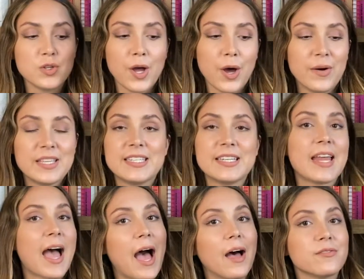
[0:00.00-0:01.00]
know, it did
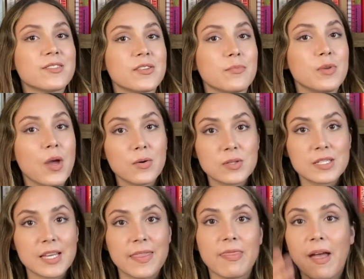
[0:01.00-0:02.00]
have some notes
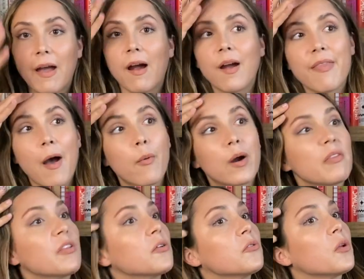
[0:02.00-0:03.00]
in there that were a
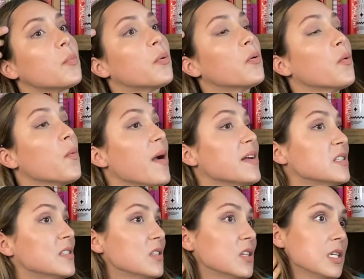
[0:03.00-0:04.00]
little
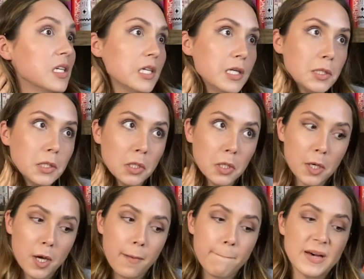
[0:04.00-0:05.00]
depressing,
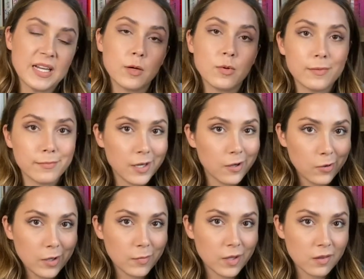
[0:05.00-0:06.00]
but it wouldn't be a
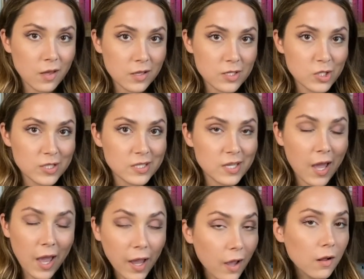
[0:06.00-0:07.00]
Greek mythology
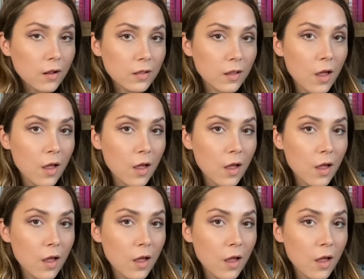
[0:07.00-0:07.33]
tale